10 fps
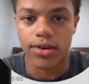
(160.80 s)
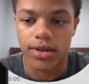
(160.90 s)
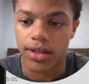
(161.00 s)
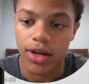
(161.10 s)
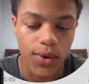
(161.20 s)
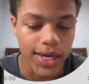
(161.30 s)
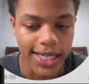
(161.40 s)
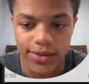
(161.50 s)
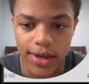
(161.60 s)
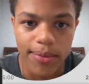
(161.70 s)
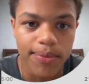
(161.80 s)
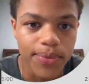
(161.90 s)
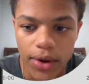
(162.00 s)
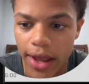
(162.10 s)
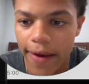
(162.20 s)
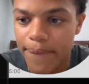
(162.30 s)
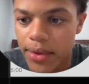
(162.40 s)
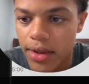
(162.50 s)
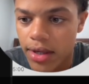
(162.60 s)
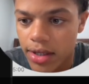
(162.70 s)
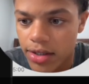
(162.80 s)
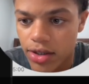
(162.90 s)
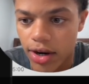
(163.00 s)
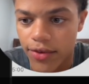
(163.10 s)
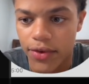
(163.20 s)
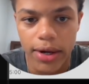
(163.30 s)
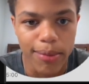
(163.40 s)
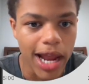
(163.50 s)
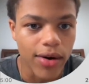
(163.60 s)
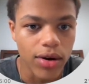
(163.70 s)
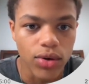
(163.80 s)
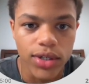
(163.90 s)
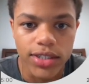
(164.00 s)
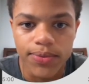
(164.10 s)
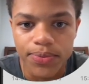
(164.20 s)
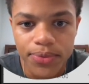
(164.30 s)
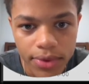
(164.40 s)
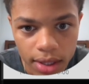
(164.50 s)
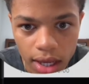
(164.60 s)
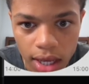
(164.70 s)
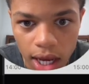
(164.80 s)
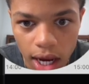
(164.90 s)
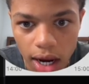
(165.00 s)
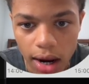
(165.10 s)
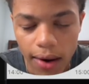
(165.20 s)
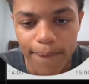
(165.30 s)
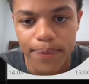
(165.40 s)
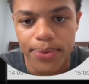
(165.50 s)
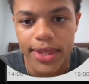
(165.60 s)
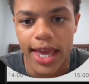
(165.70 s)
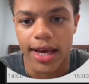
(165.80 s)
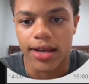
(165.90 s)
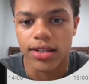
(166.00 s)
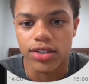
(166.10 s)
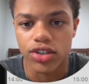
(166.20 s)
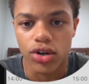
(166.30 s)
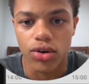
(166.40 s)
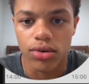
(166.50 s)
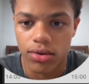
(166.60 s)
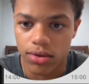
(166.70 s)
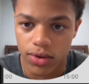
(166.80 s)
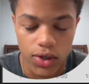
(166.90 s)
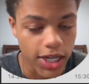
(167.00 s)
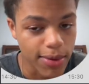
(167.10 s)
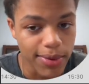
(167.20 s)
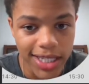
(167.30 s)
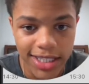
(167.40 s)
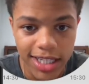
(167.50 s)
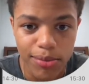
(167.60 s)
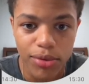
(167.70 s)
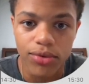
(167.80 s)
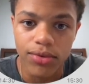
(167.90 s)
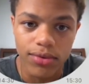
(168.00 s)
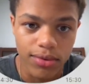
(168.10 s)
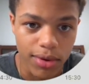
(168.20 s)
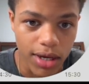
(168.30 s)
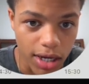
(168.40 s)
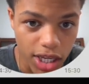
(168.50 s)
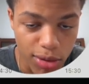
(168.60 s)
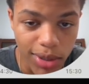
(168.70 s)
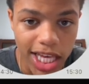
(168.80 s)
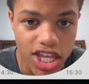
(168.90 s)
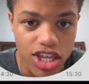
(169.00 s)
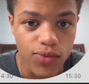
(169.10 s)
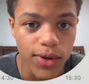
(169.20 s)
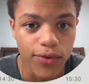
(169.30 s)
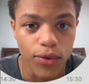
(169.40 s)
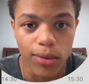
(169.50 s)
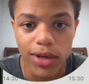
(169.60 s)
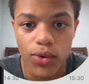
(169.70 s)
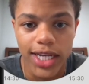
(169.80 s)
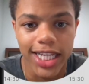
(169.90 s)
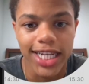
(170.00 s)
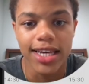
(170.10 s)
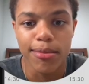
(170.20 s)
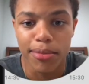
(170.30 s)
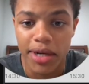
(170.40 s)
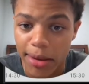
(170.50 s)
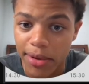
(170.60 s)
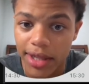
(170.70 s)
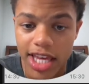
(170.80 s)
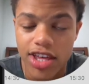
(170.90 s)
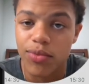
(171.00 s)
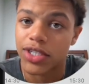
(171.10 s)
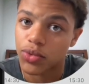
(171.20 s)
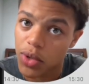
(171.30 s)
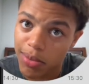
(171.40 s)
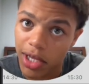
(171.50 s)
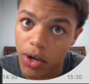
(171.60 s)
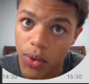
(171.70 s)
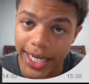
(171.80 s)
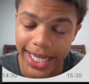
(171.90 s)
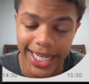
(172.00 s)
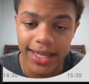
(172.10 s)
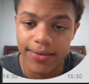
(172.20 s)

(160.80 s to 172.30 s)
Liquidity sweep. Okay. Sorry if you hear background noise. Yeah. So keeping it simple. Accumulation, we form liquidity. Manipulation, we sweep liquidity.